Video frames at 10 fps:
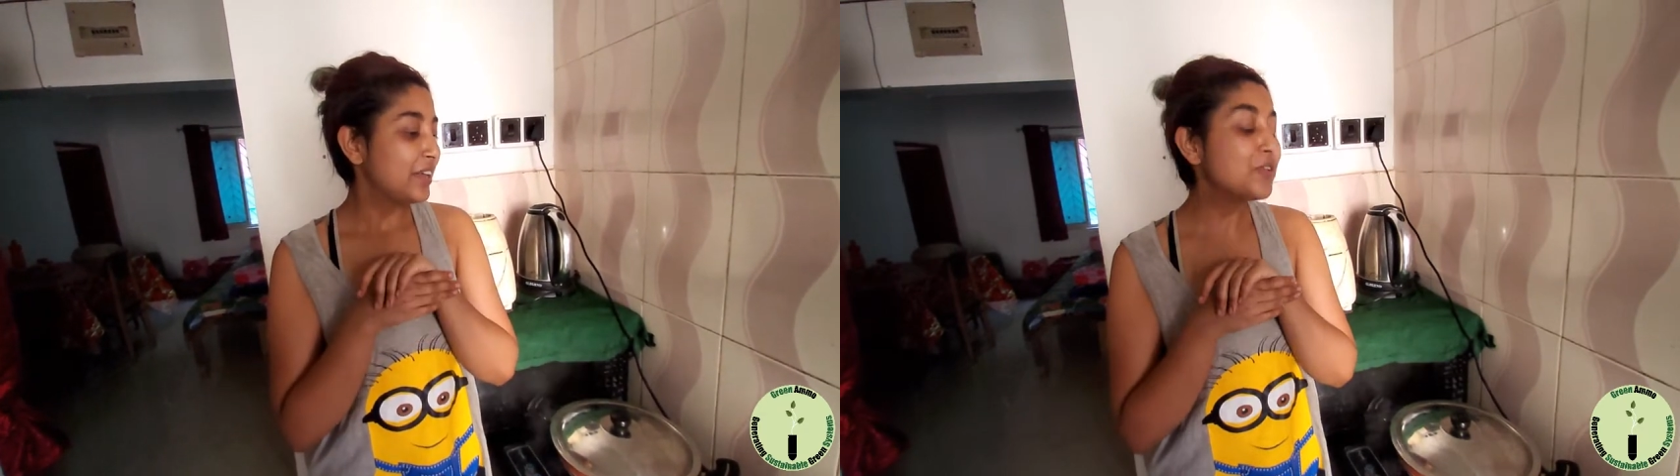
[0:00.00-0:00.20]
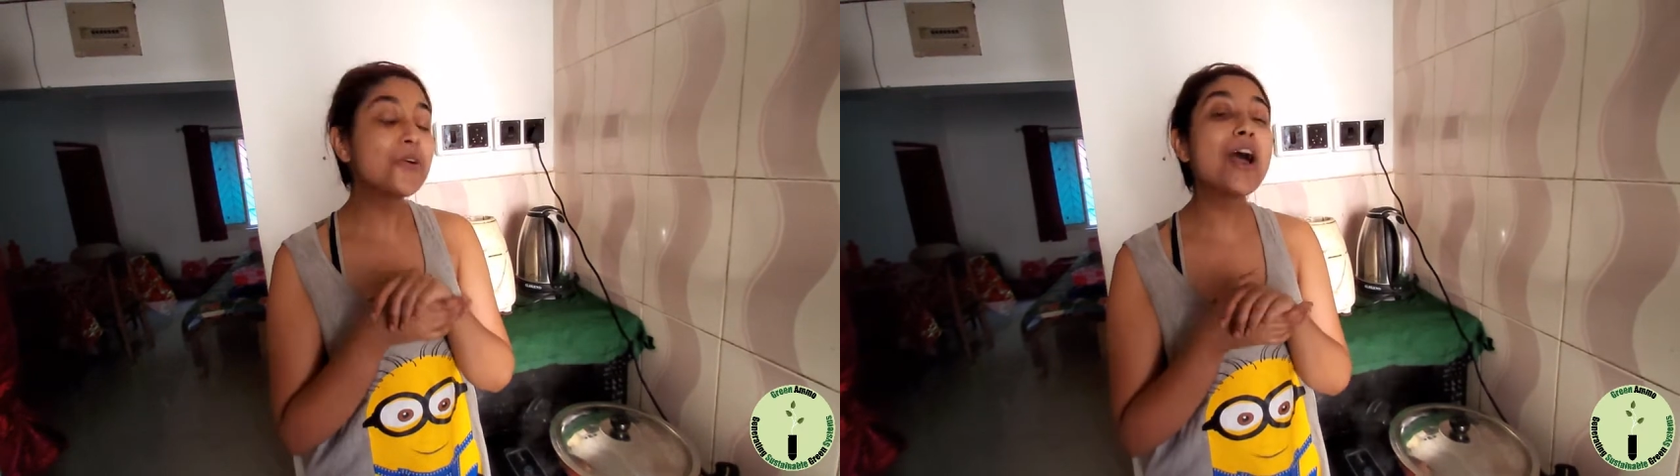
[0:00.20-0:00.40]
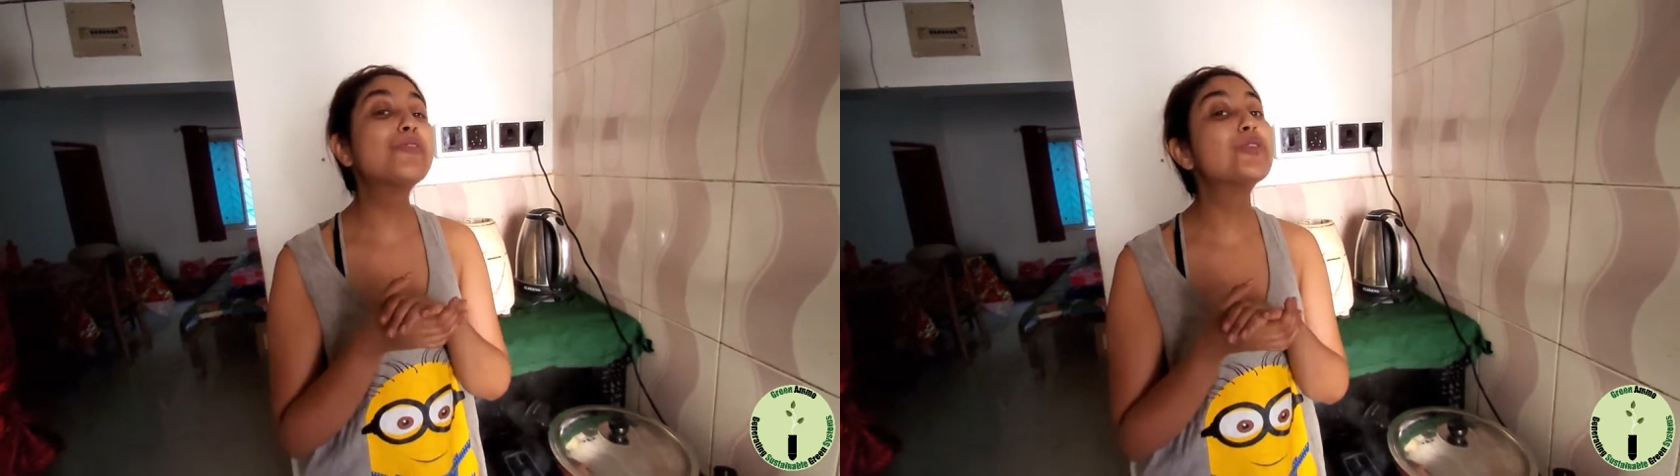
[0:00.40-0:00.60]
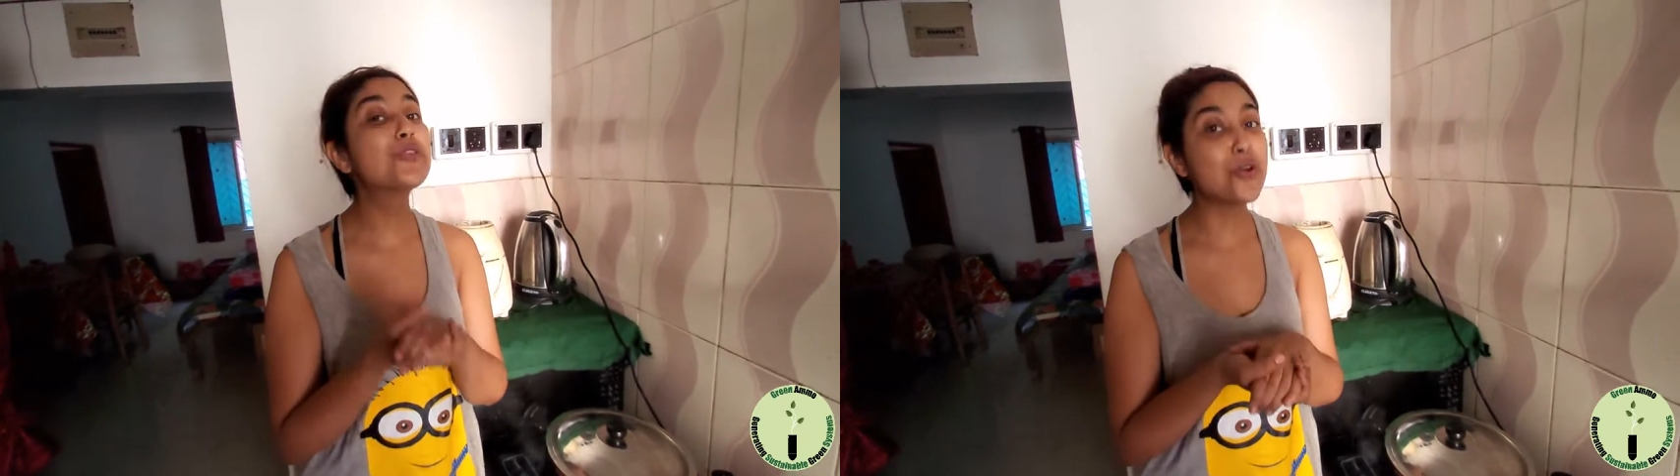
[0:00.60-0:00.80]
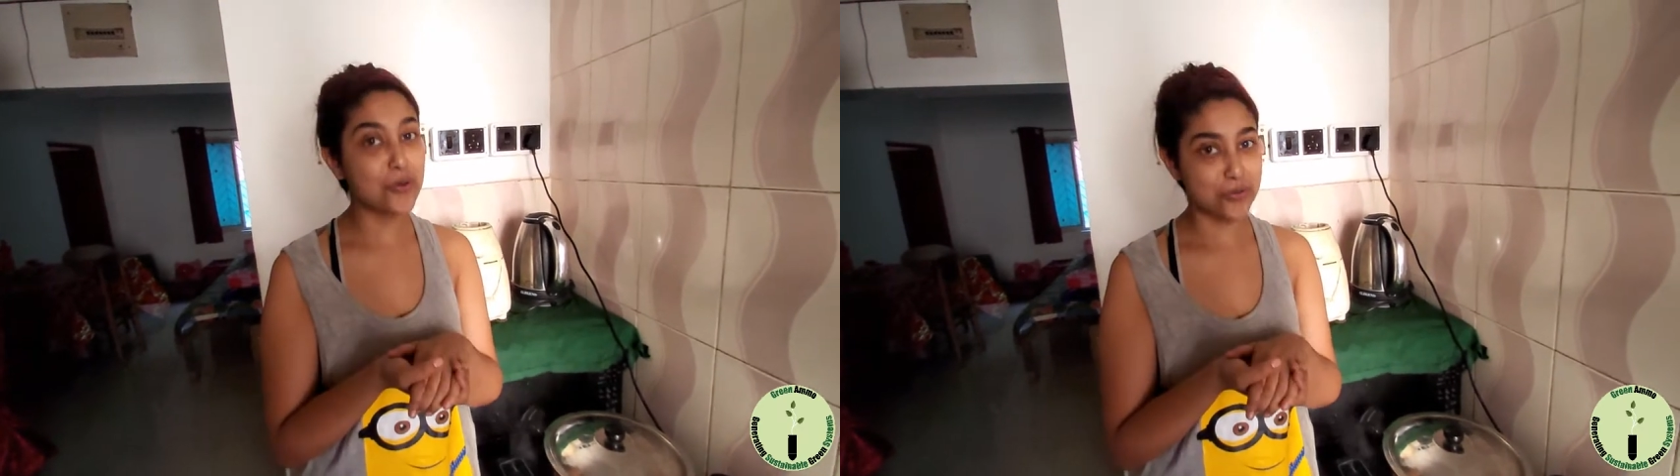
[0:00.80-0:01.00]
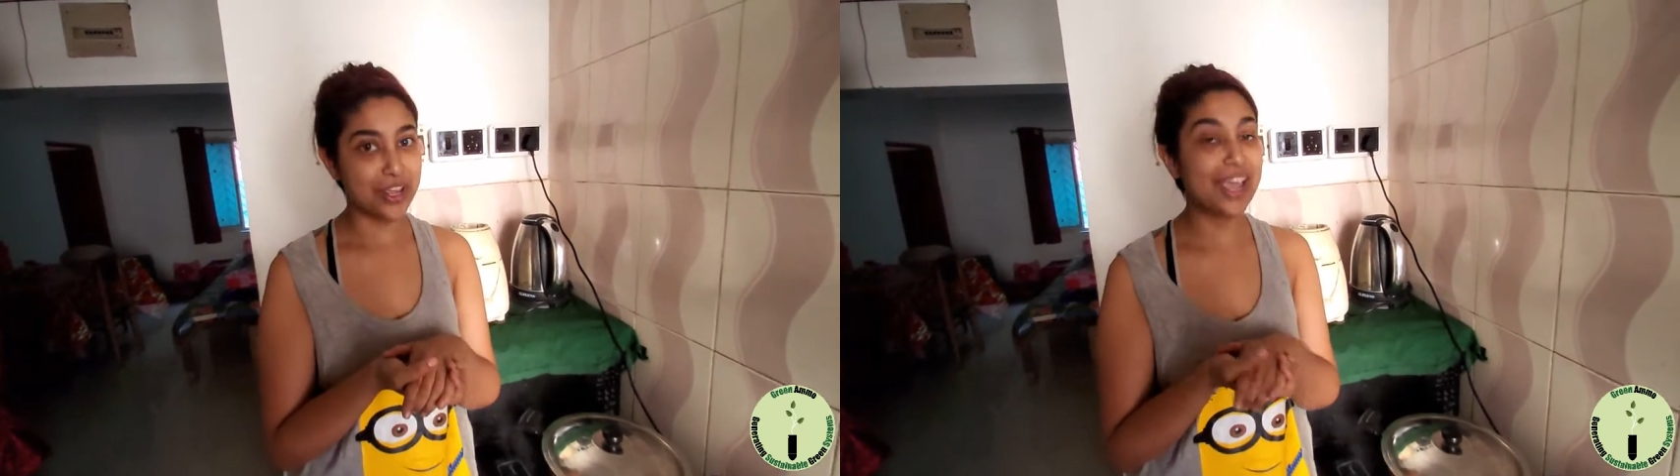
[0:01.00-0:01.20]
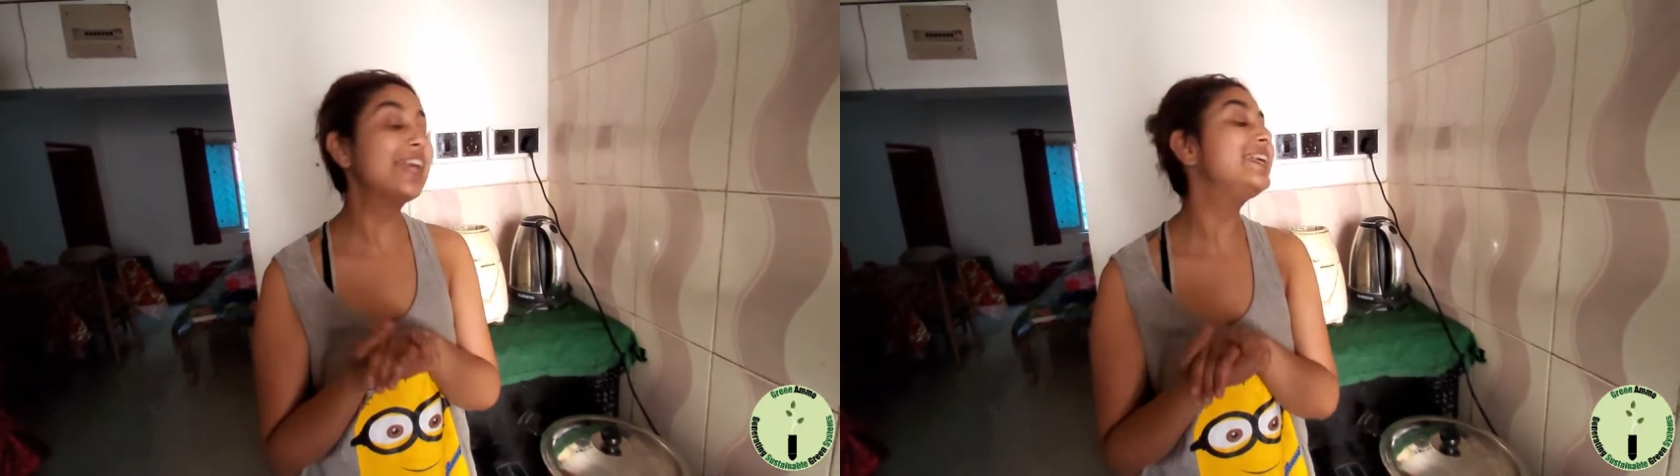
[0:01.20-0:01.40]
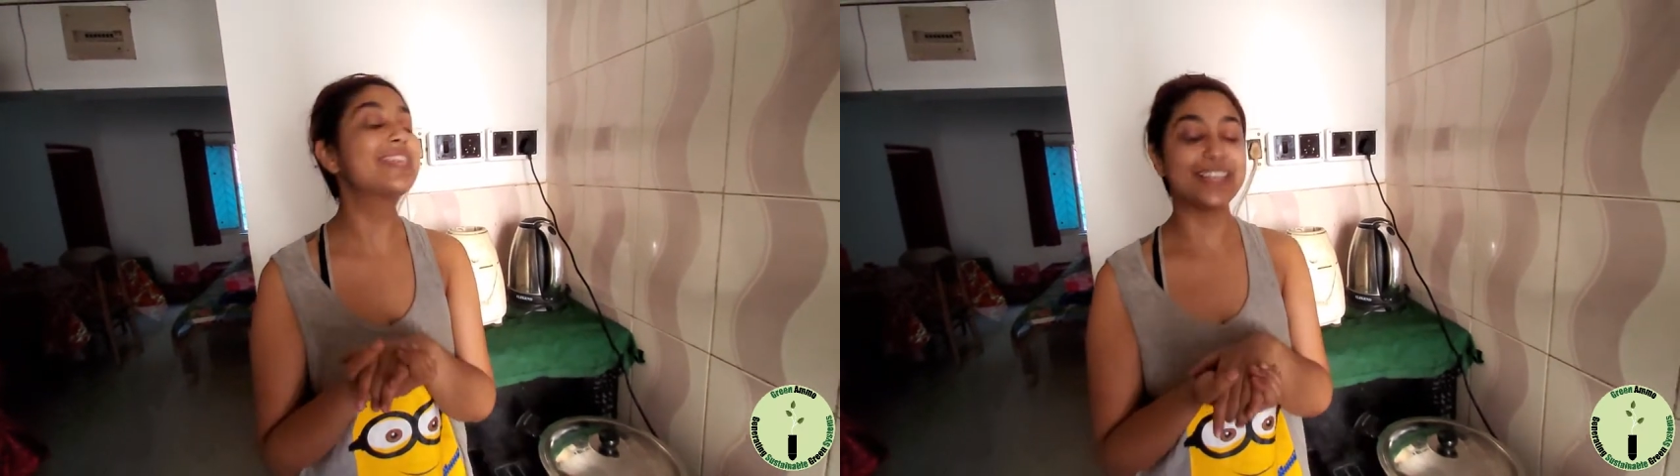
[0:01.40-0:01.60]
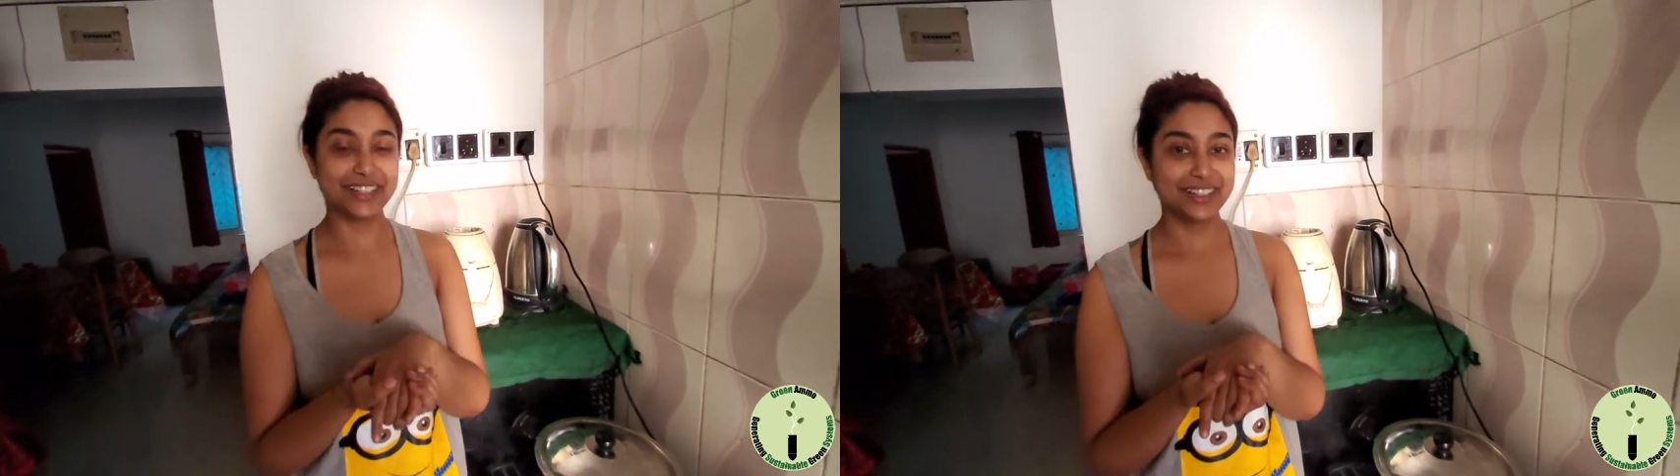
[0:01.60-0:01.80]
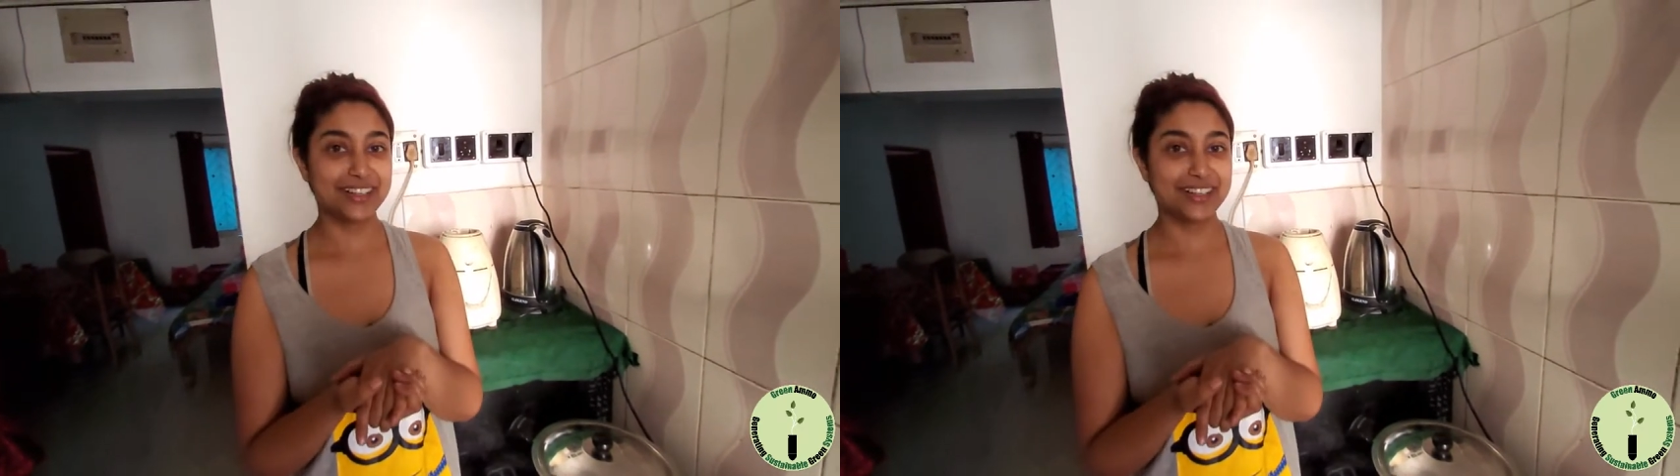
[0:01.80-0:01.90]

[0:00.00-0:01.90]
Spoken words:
you don't have to throw anything.